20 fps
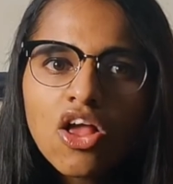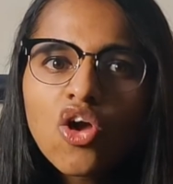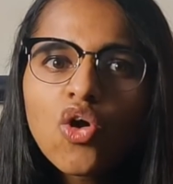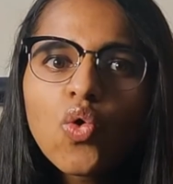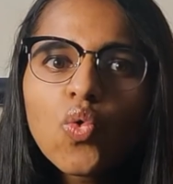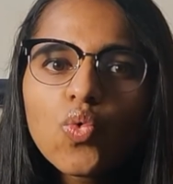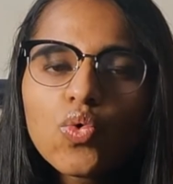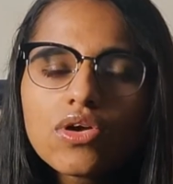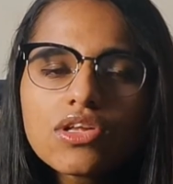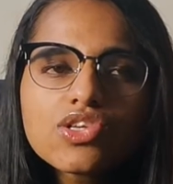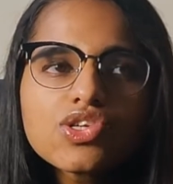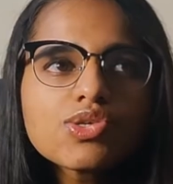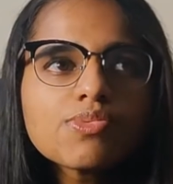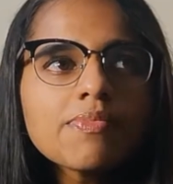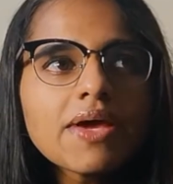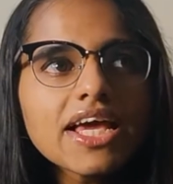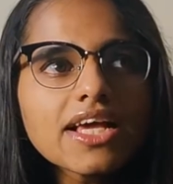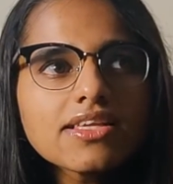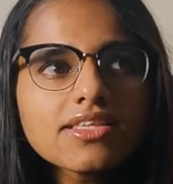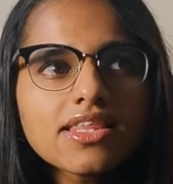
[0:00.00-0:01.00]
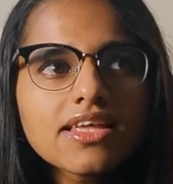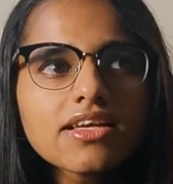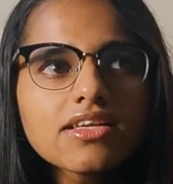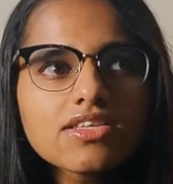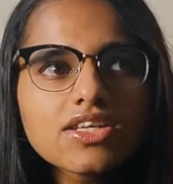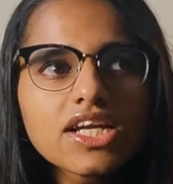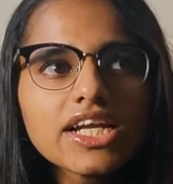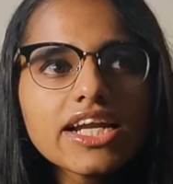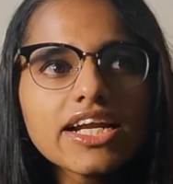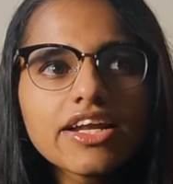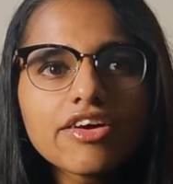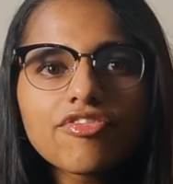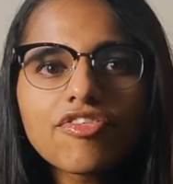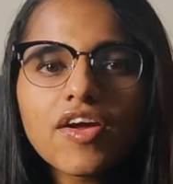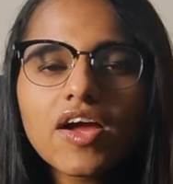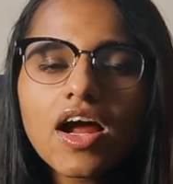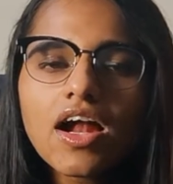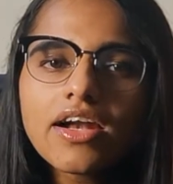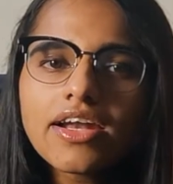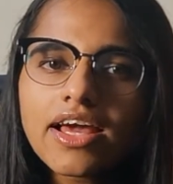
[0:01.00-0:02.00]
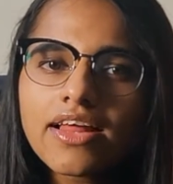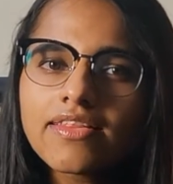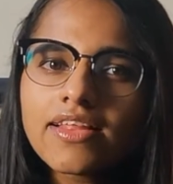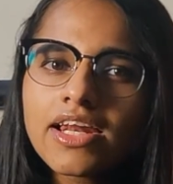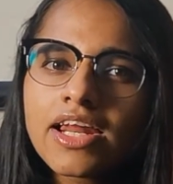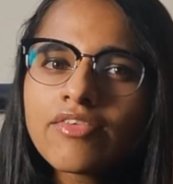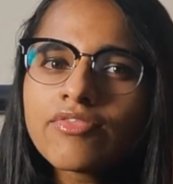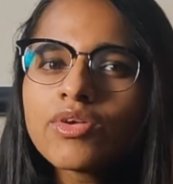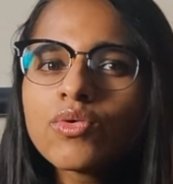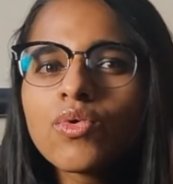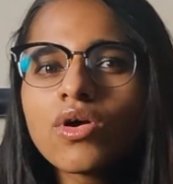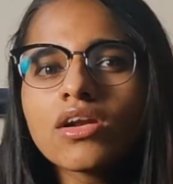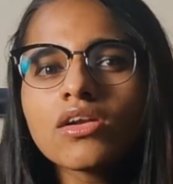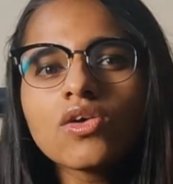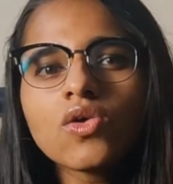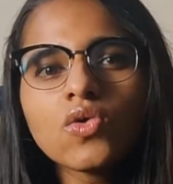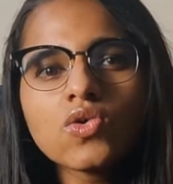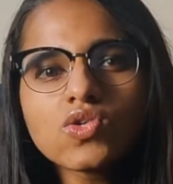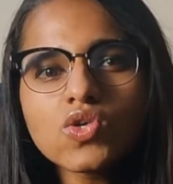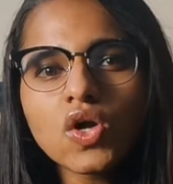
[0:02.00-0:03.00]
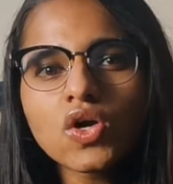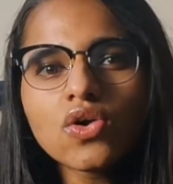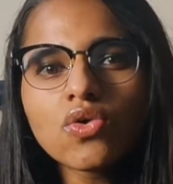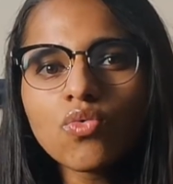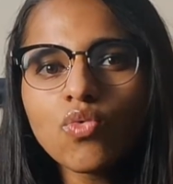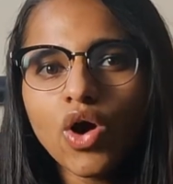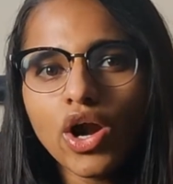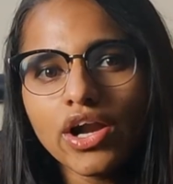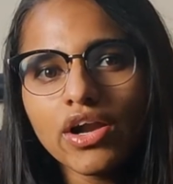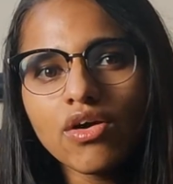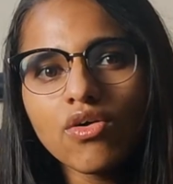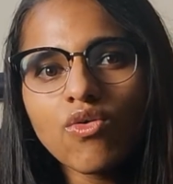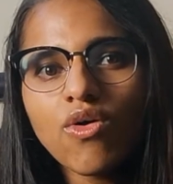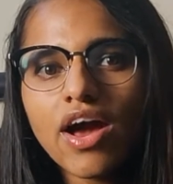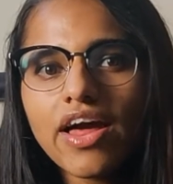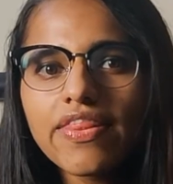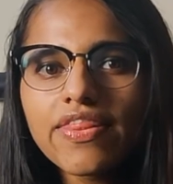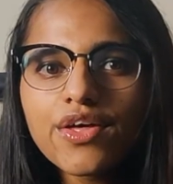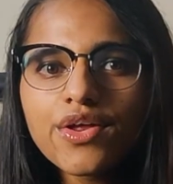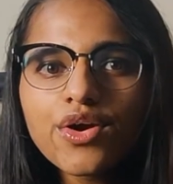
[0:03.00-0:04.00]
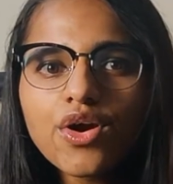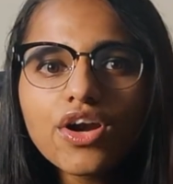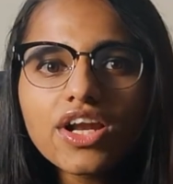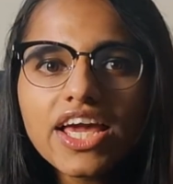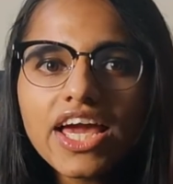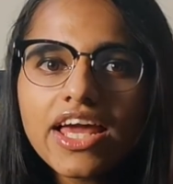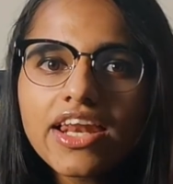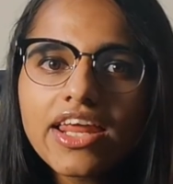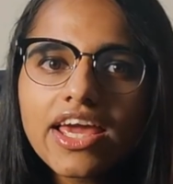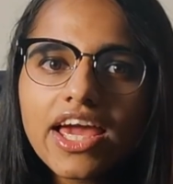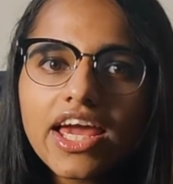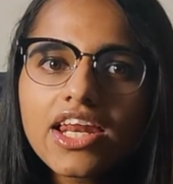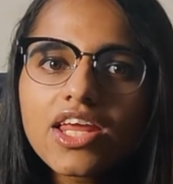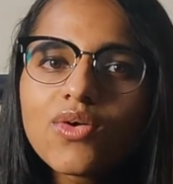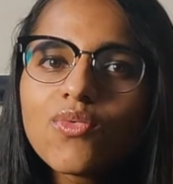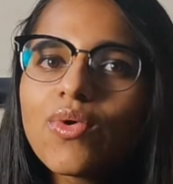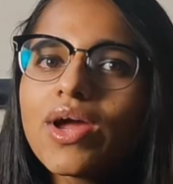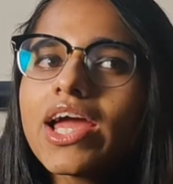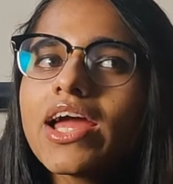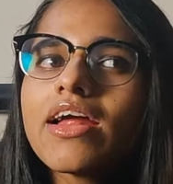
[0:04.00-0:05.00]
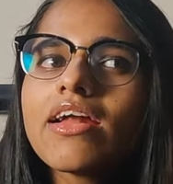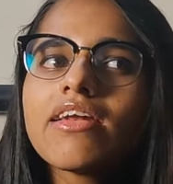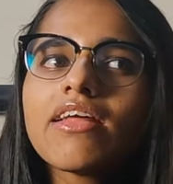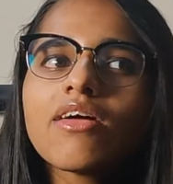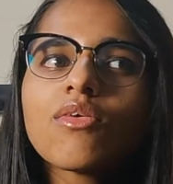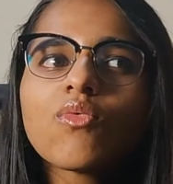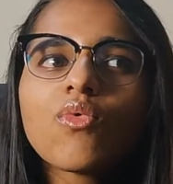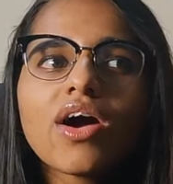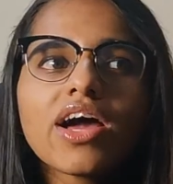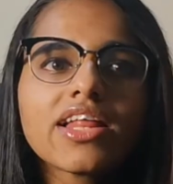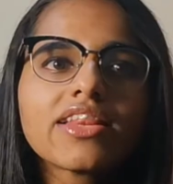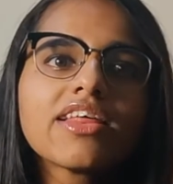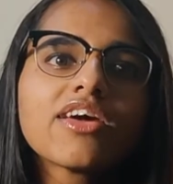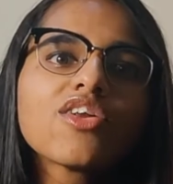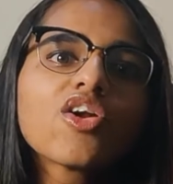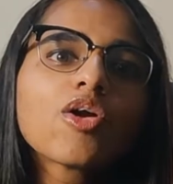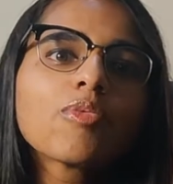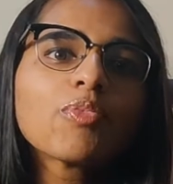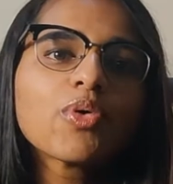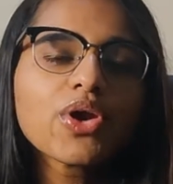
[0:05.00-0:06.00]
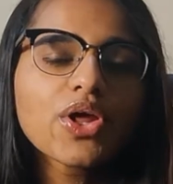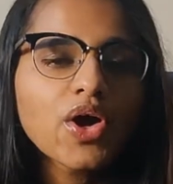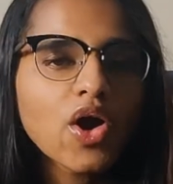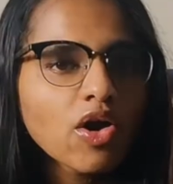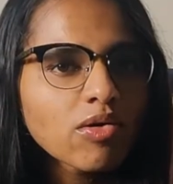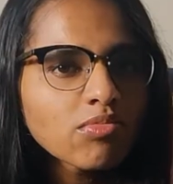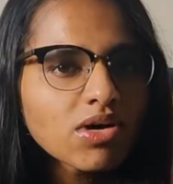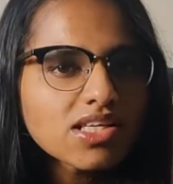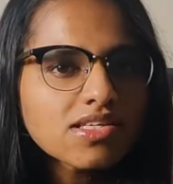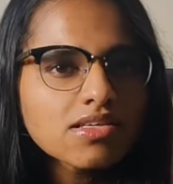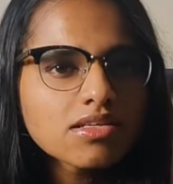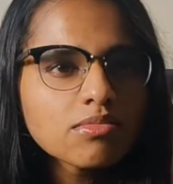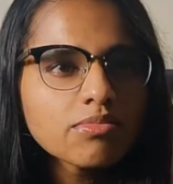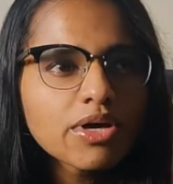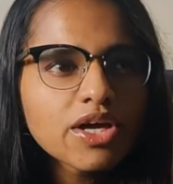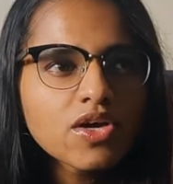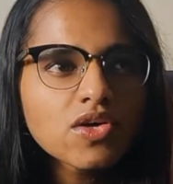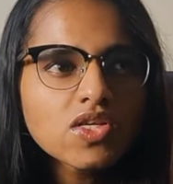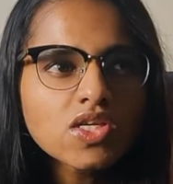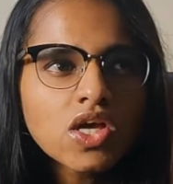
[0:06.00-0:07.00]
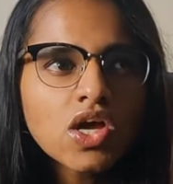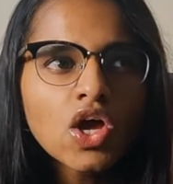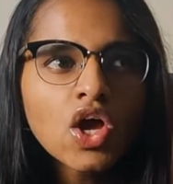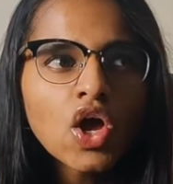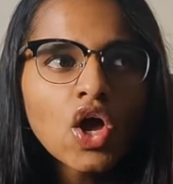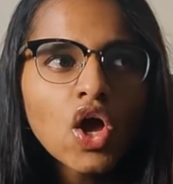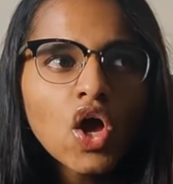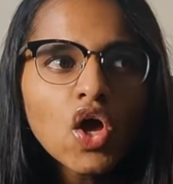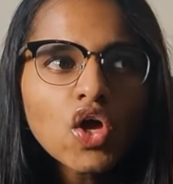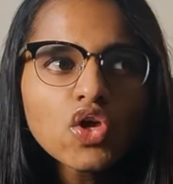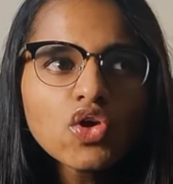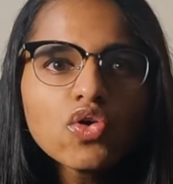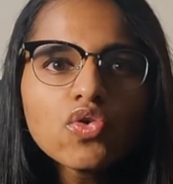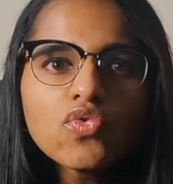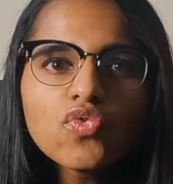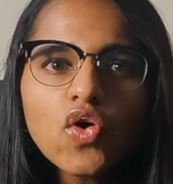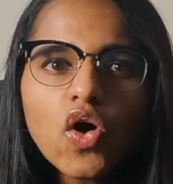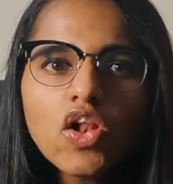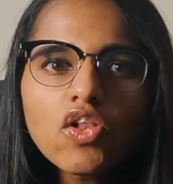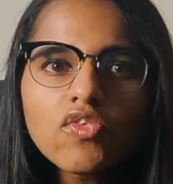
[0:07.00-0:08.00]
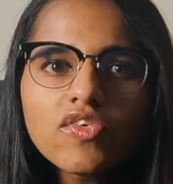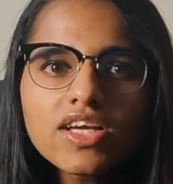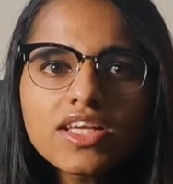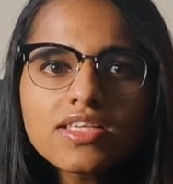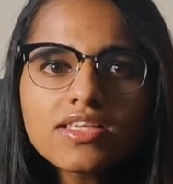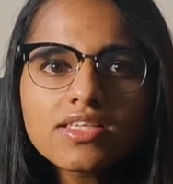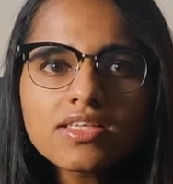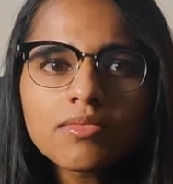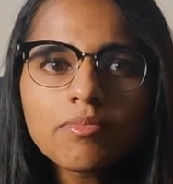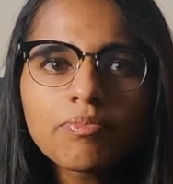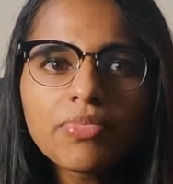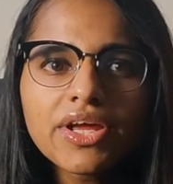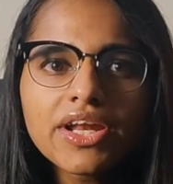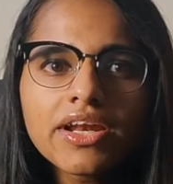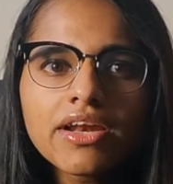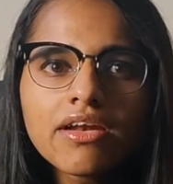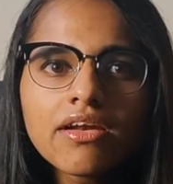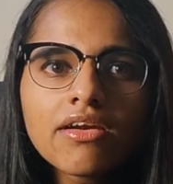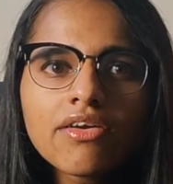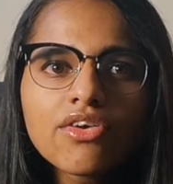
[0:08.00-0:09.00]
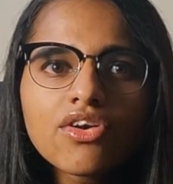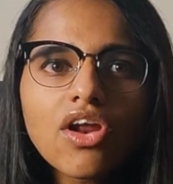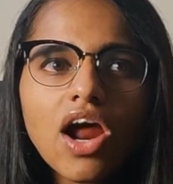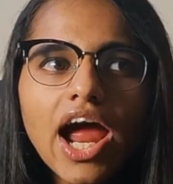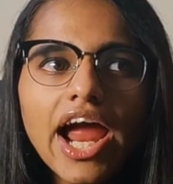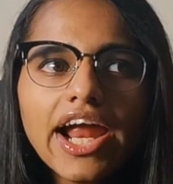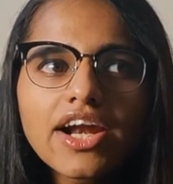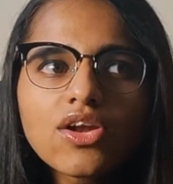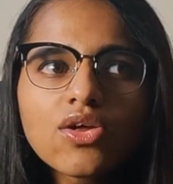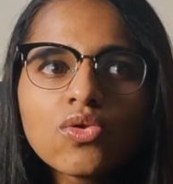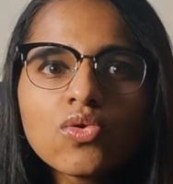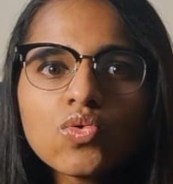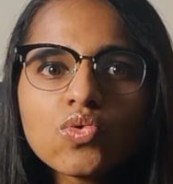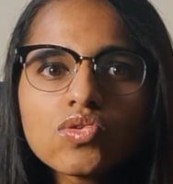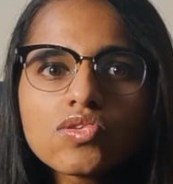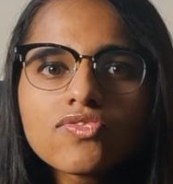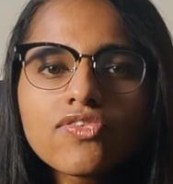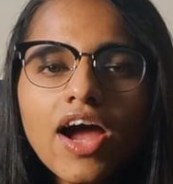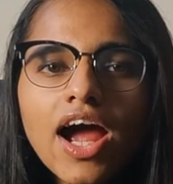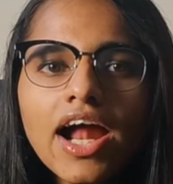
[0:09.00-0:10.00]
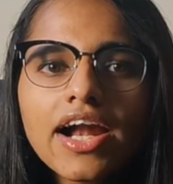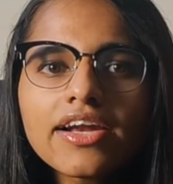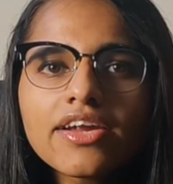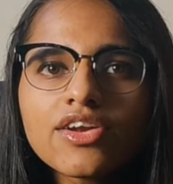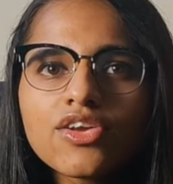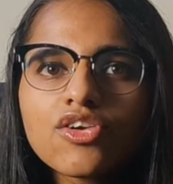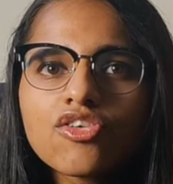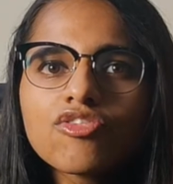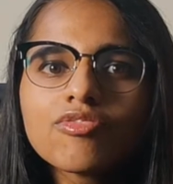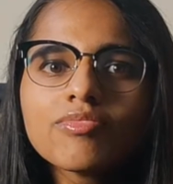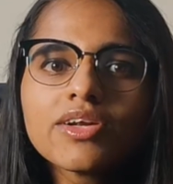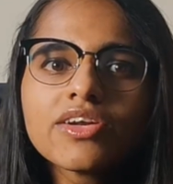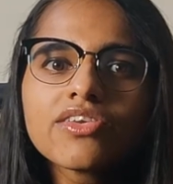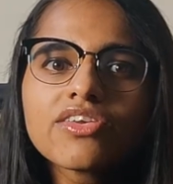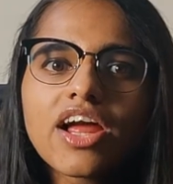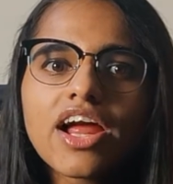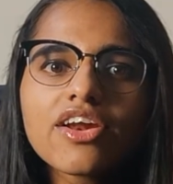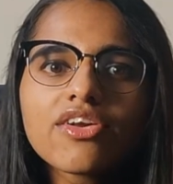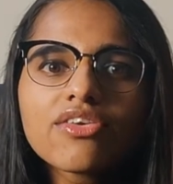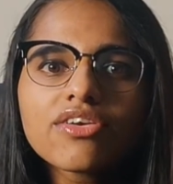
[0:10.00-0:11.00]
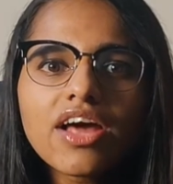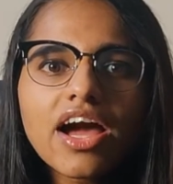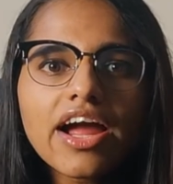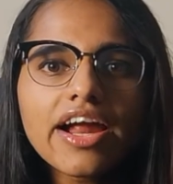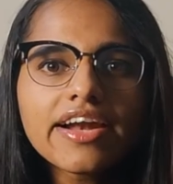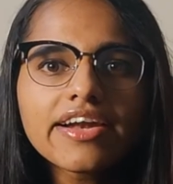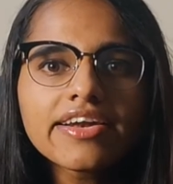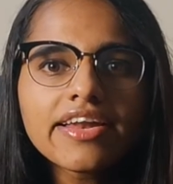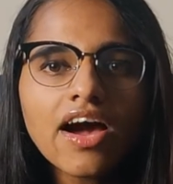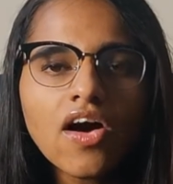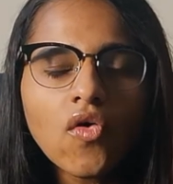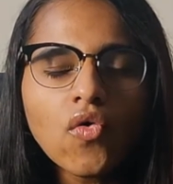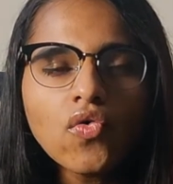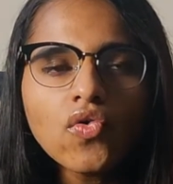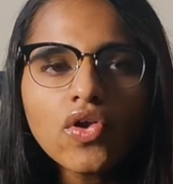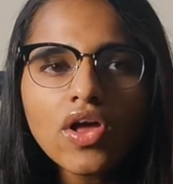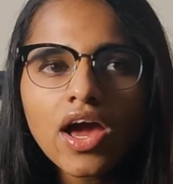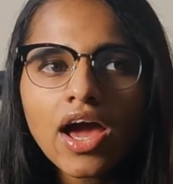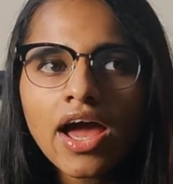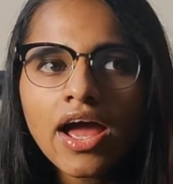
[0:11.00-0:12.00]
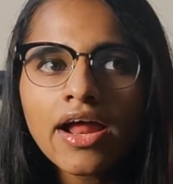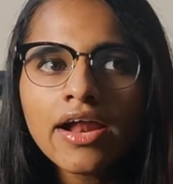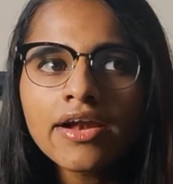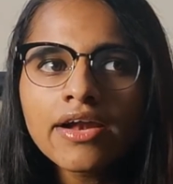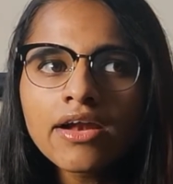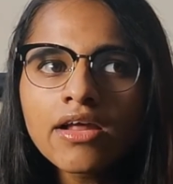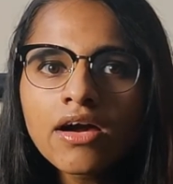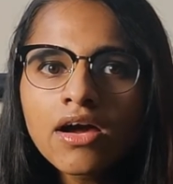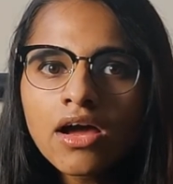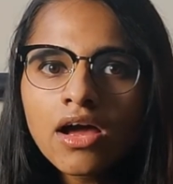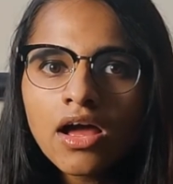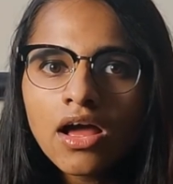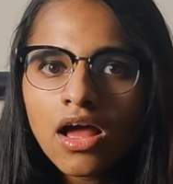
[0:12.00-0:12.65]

which makes things really difficult, and then everyone goes on to wonder why they're not gaining any weight and why they're not putting on muscle, because you've always been trying to lose fat and you've been trying to diet down, and